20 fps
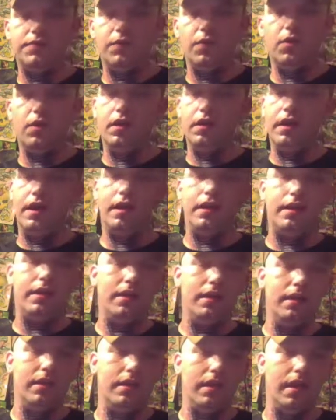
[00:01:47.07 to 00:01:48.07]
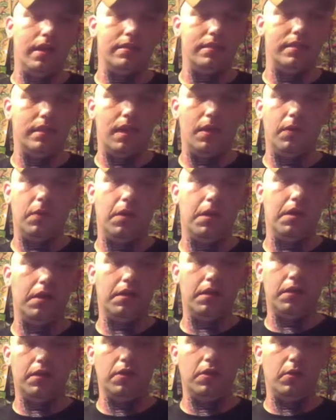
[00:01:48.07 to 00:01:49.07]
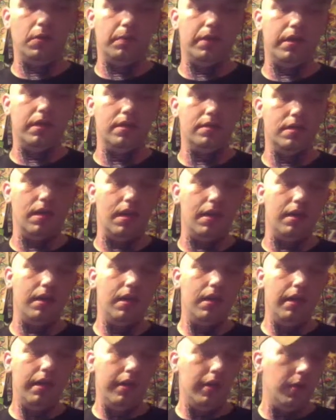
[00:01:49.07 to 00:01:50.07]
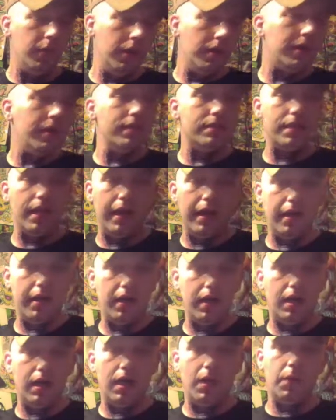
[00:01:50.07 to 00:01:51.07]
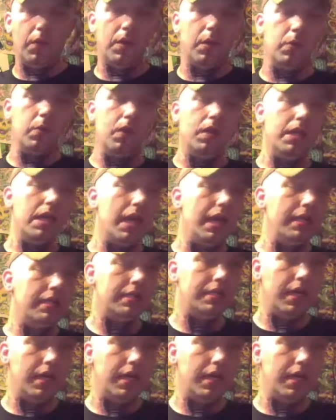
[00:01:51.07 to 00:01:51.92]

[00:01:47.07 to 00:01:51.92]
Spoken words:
for it, anything nice that I wanted to do, because with this handgun I want to run night